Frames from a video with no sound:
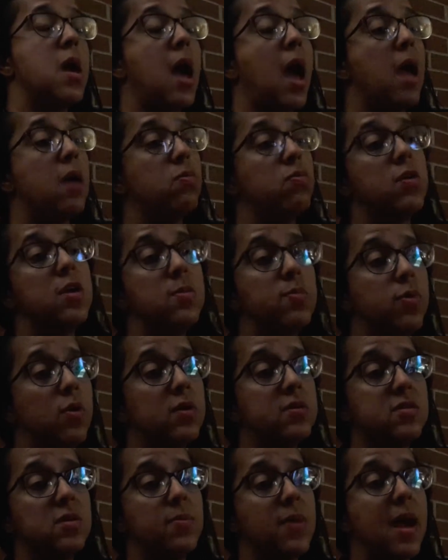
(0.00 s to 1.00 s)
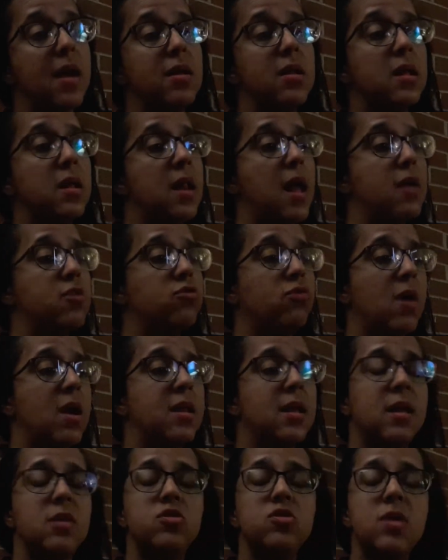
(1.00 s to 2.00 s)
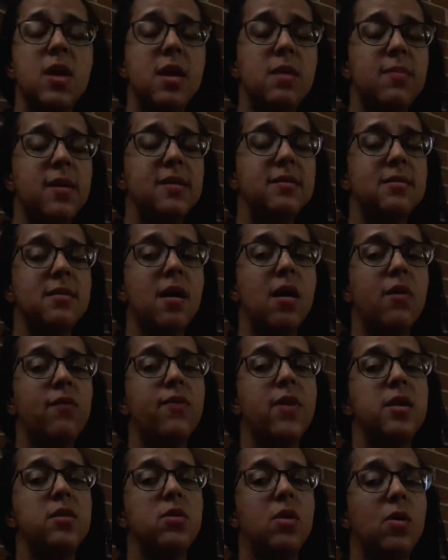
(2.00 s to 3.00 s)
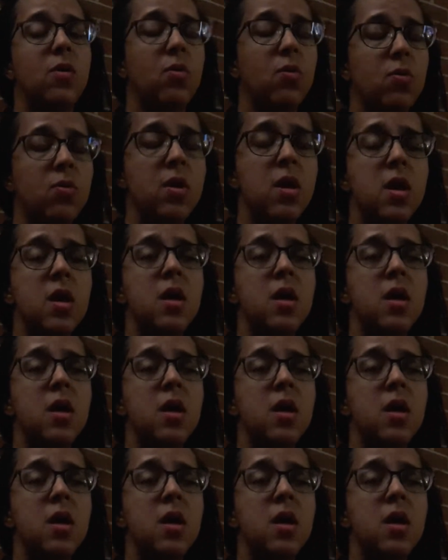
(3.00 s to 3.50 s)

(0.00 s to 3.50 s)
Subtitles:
I read books about it. I try to educate myself. I know,